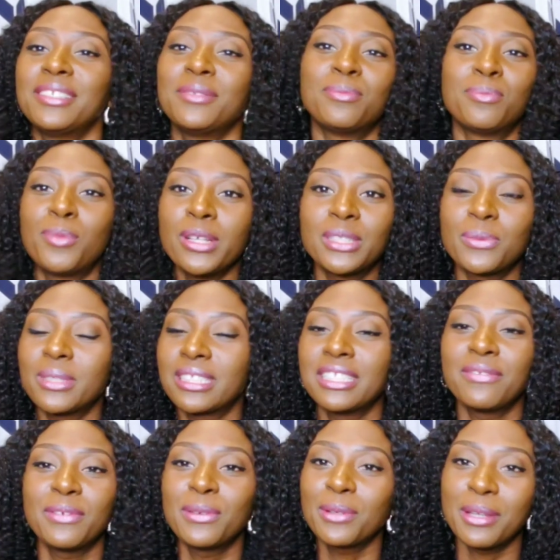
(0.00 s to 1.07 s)
boys wasn't
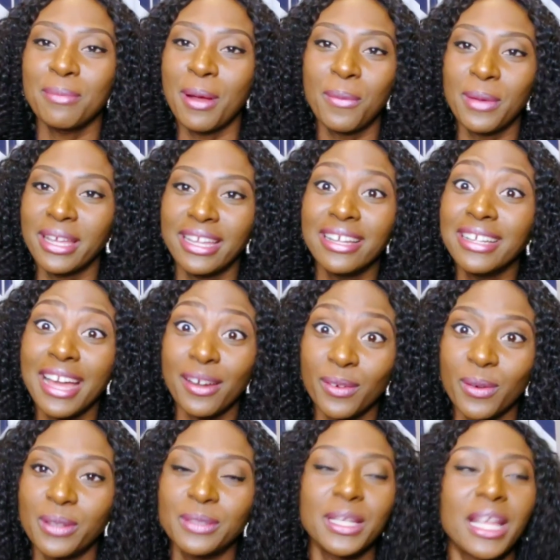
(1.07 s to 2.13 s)
even looking my way at
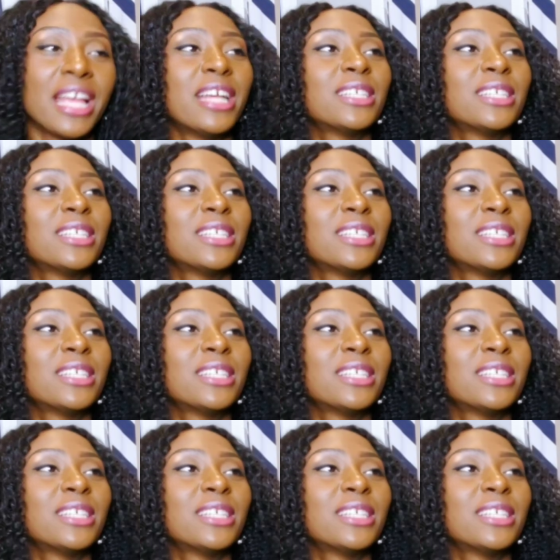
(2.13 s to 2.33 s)
all.